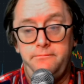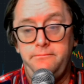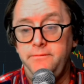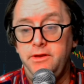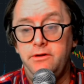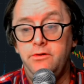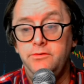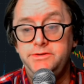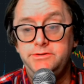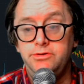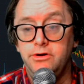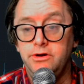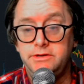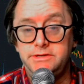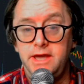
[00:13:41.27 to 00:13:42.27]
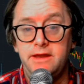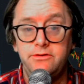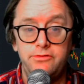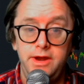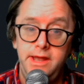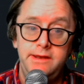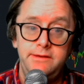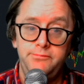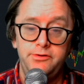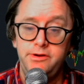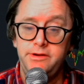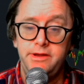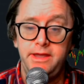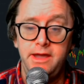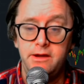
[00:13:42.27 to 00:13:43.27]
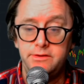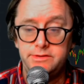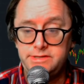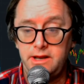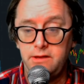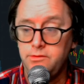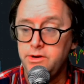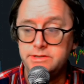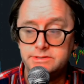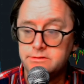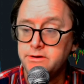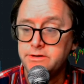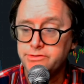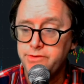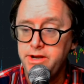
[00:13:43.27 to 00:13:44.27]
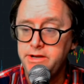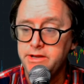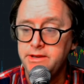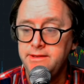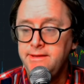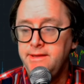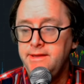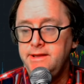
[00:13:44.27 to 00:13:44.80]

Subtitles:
you know, took 10 grand and put it in an account and said, I want to start trading?